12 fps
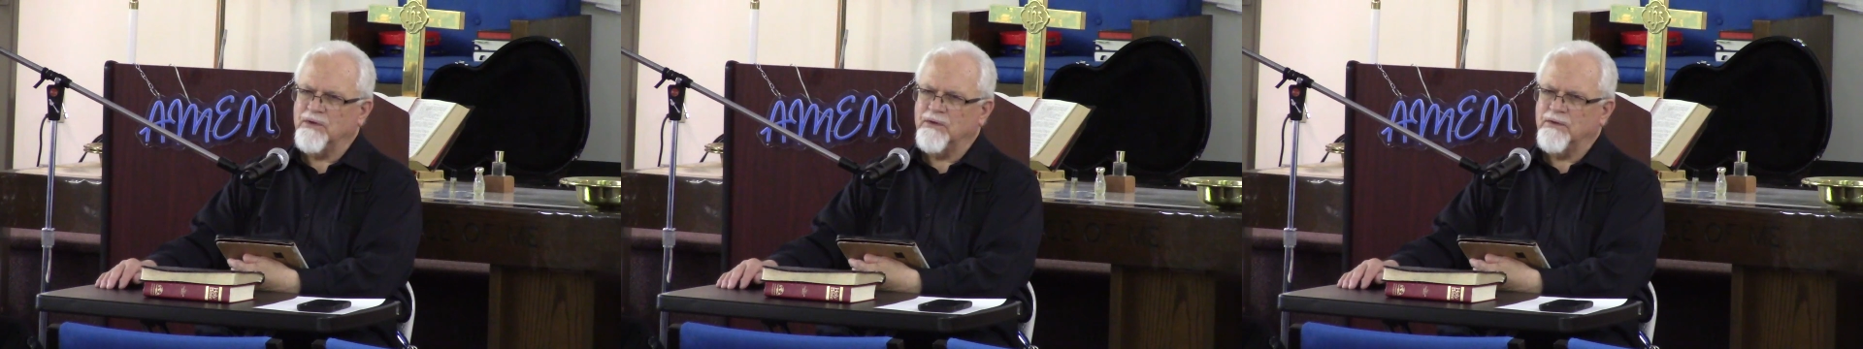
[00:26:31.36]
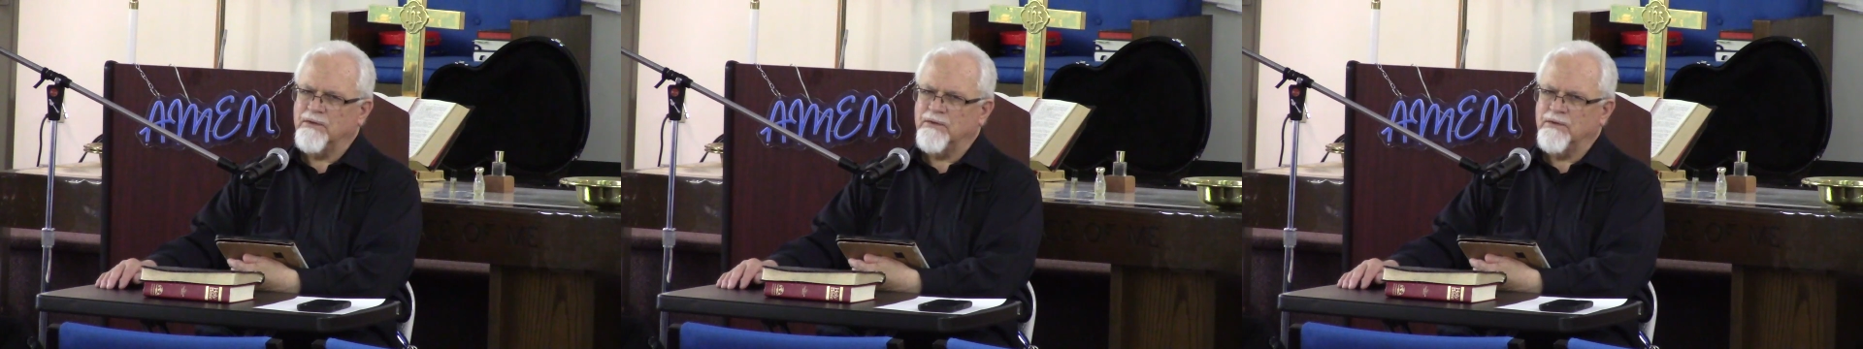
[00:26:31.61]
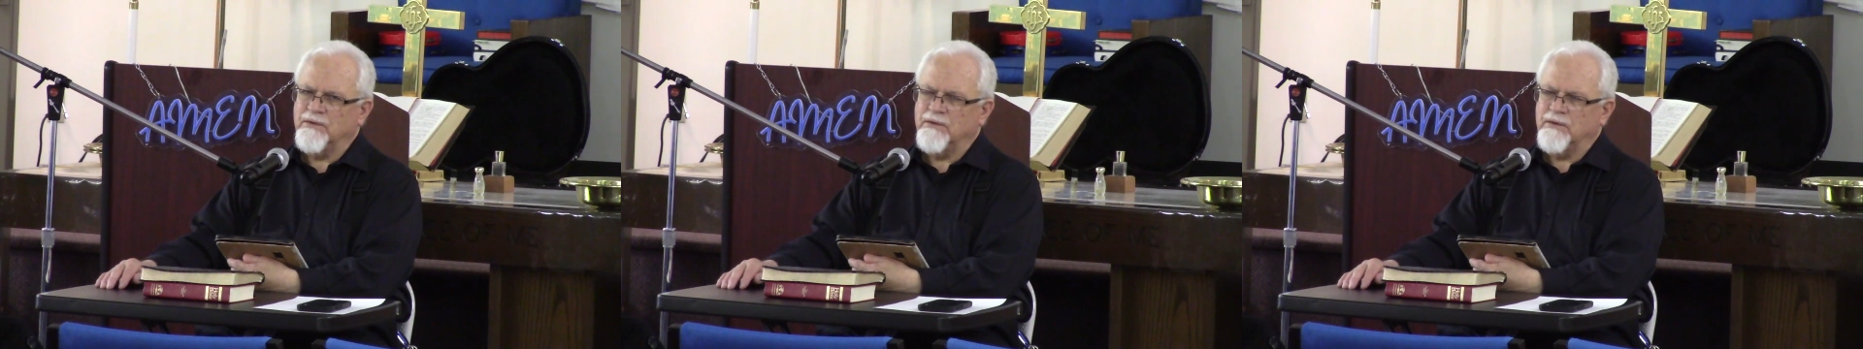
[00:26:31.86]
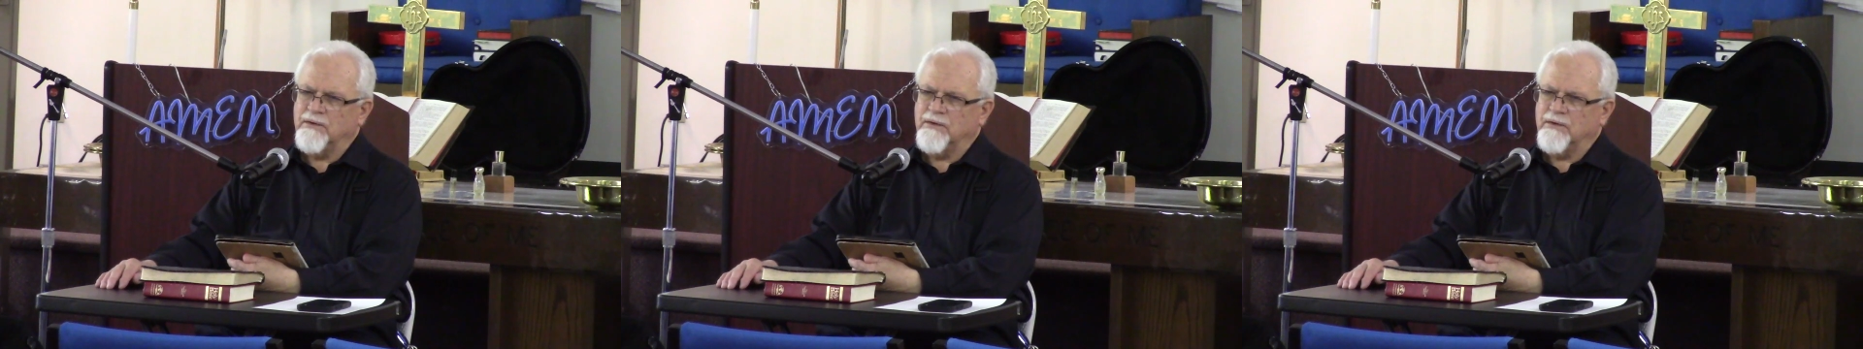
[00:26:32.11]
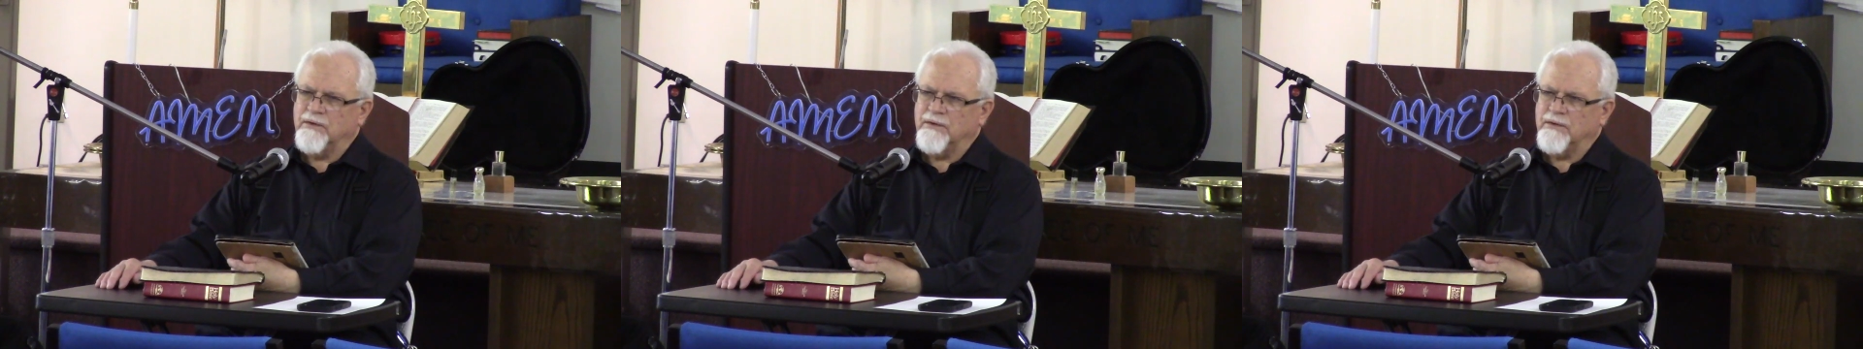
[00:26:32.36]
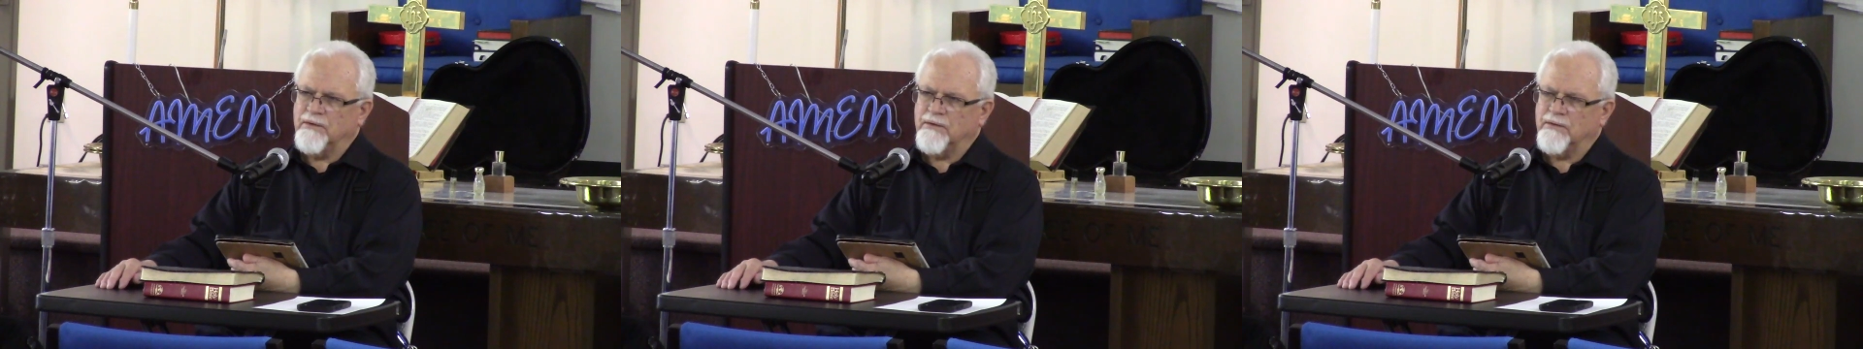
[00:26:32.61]

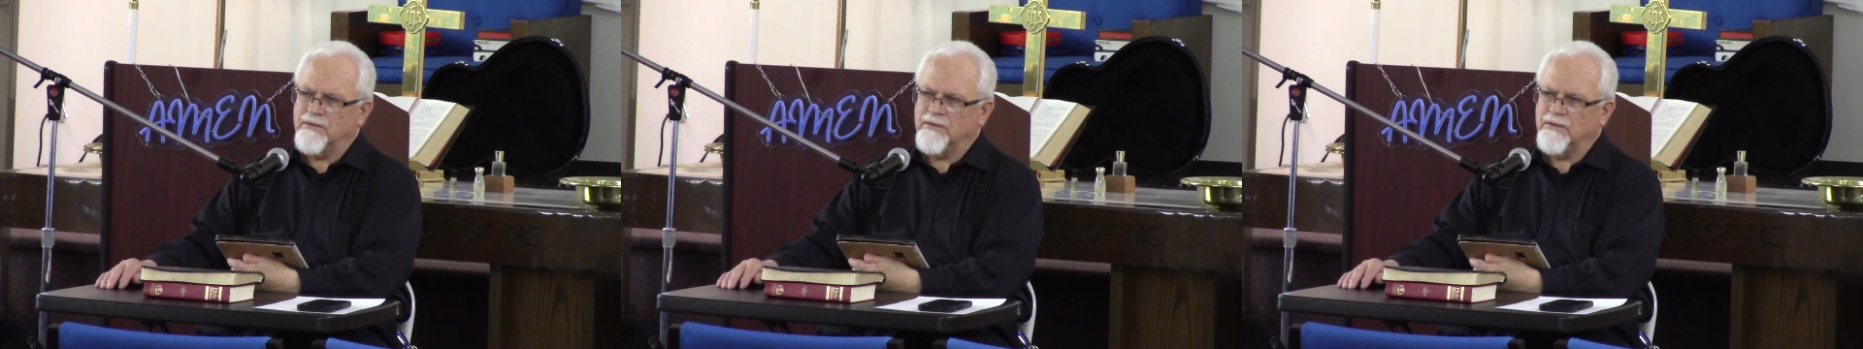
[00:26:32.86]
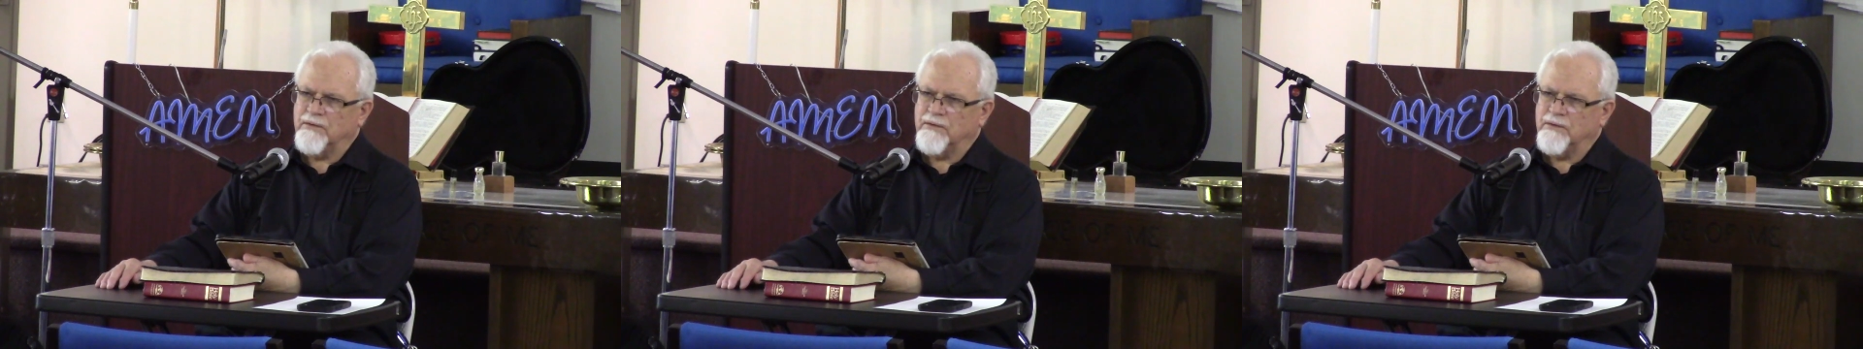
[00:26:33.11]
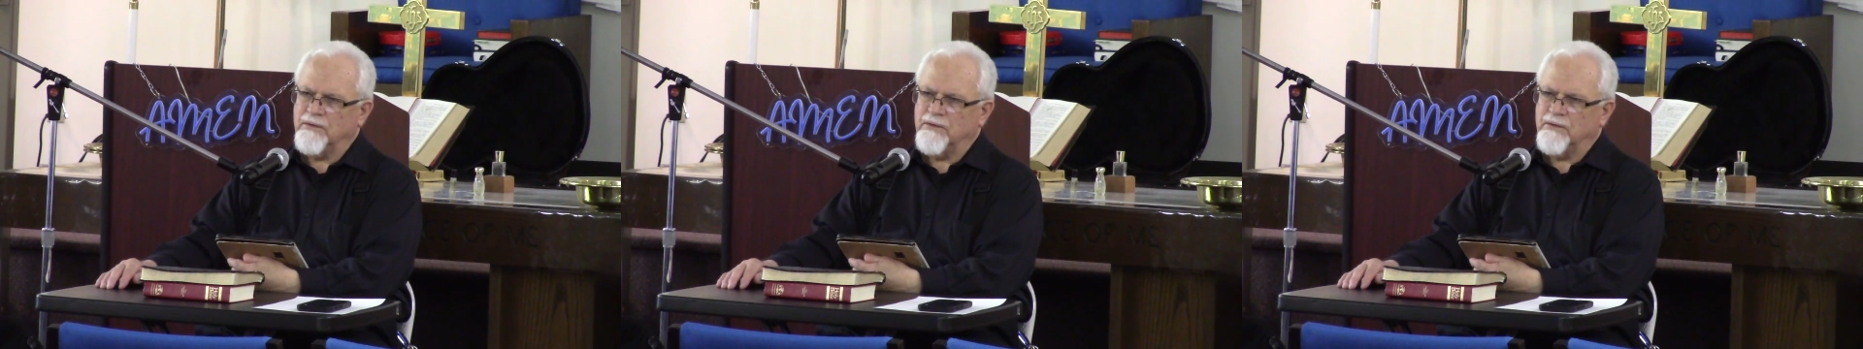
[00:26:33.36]
[no speech]